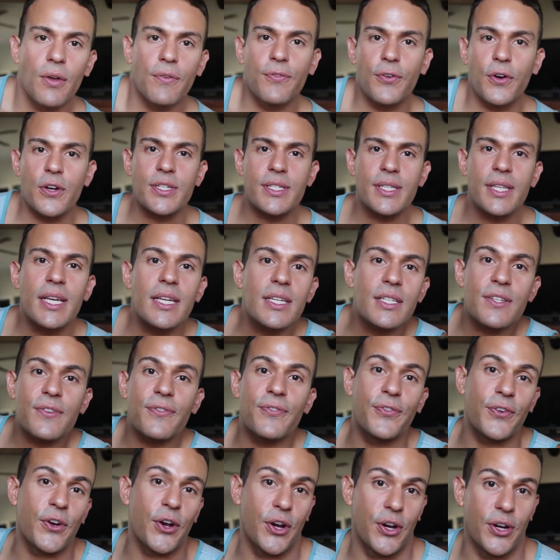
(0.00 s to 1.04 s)
First things
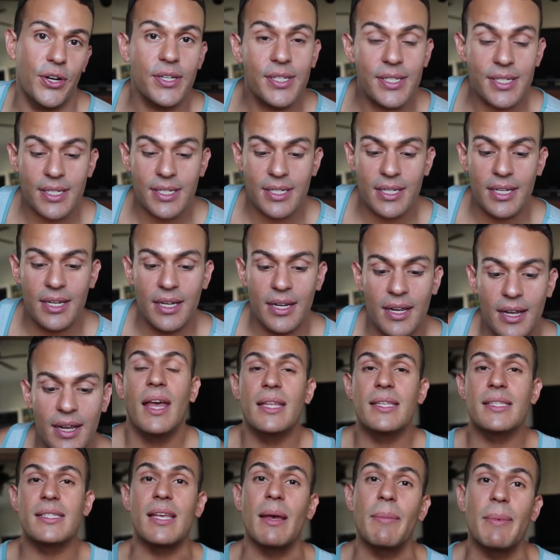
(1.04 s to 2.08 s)
first,
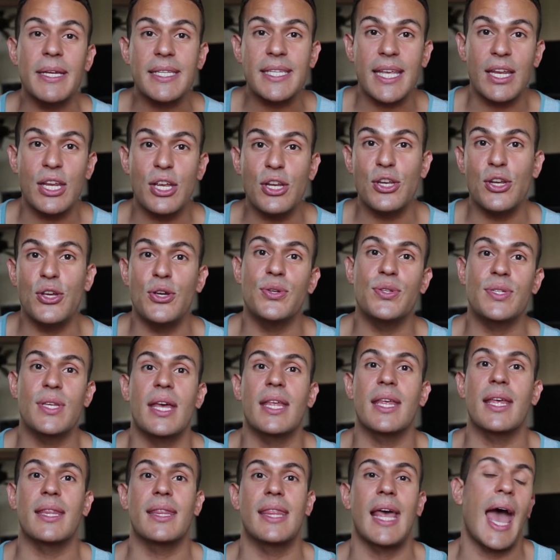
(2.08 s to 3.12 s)
some exciting news
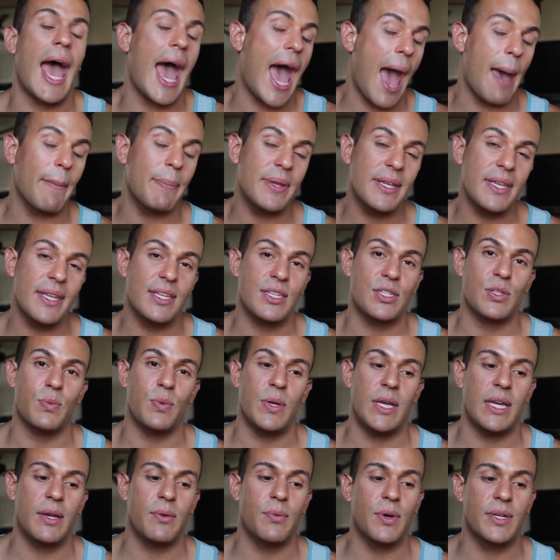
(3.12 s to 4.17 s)
that happened this
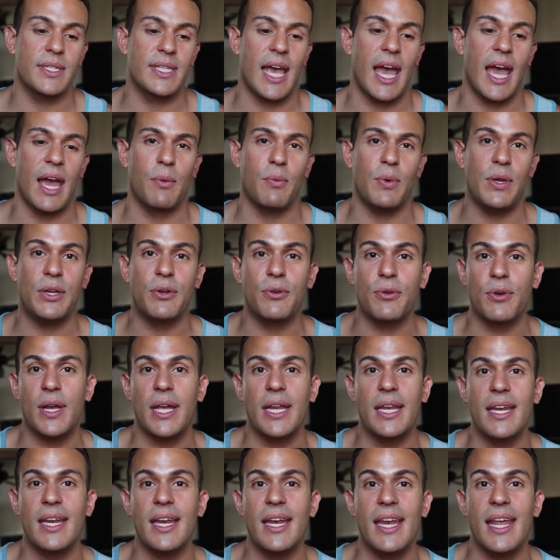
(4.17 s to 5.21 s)
week was that we
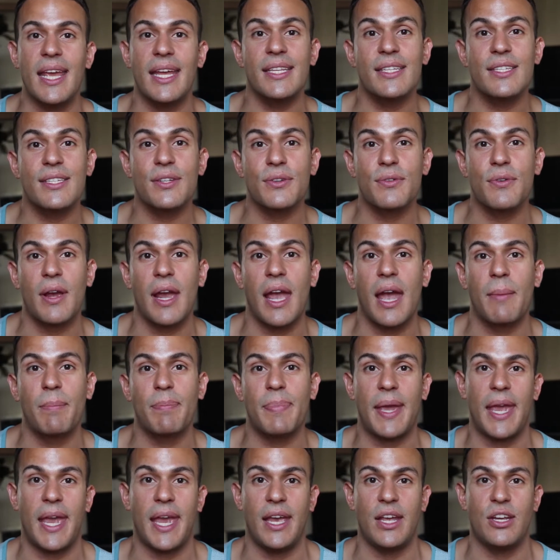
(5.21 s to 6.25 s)
created an Instagram
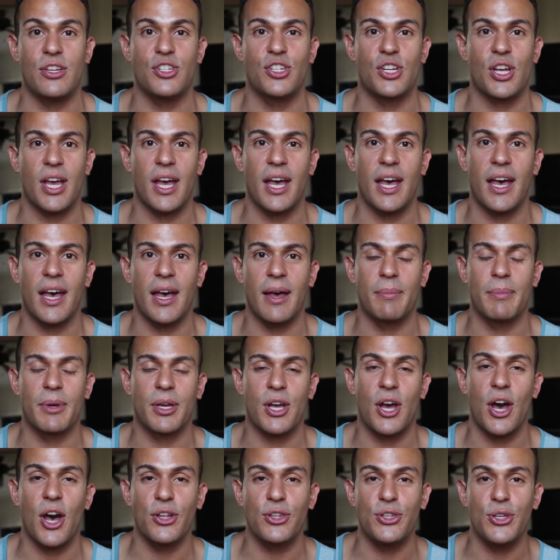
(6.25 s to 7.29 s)
page
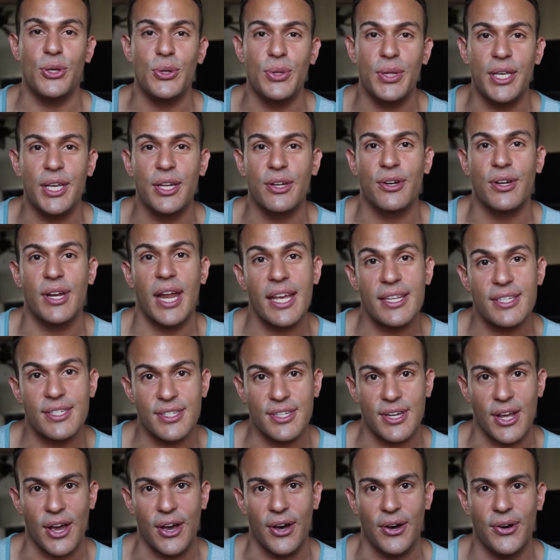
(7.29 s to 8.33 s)
called Yuli and
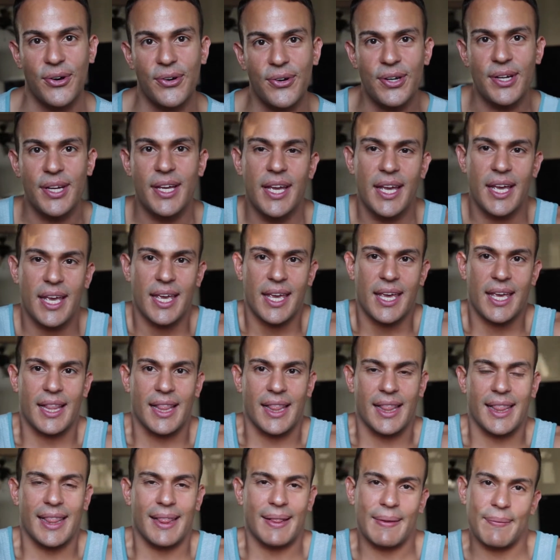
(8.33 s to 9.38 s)
Ernesto
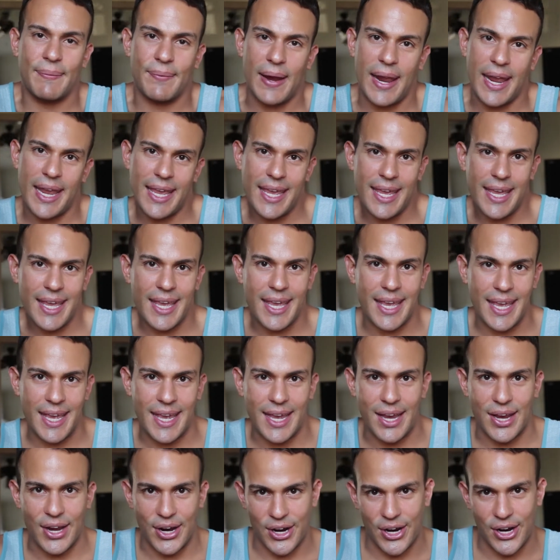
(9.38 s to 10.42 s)
right
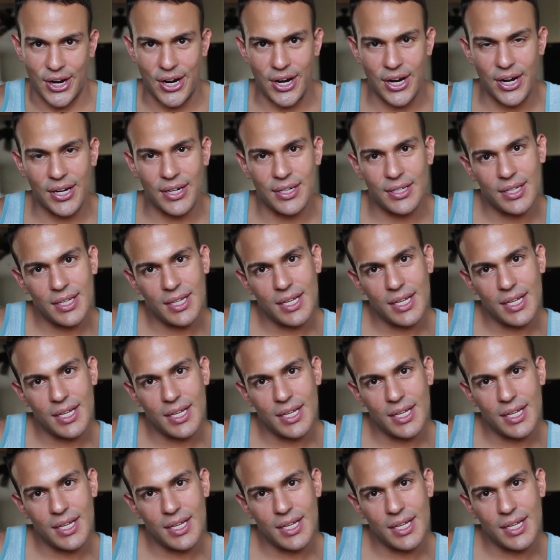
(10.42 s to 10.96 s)
here.